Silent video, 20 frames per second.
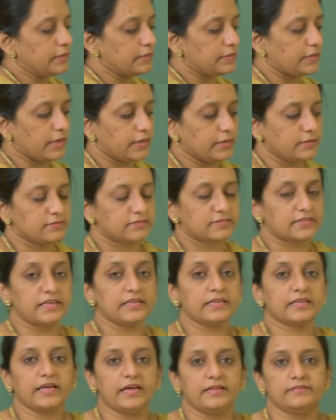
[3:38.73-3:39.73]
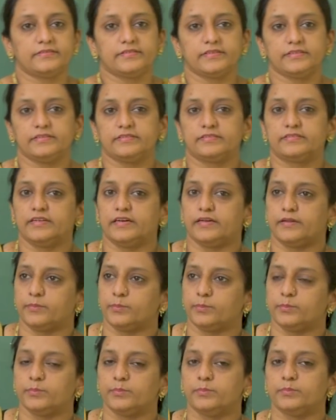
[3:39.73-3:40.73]
Then skin cancer is
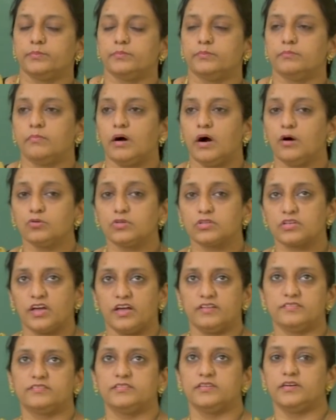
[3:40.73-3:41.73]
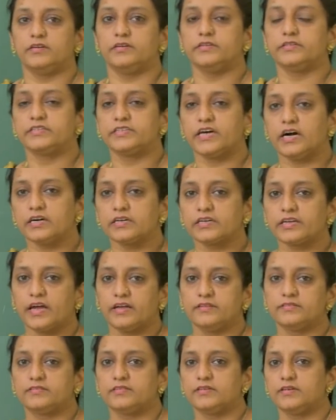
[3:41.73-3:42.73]
there. Mouth cancer, tongue
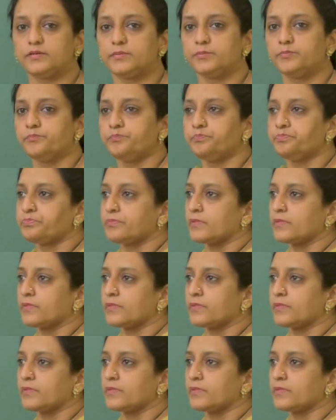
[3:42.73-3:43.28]
cancer.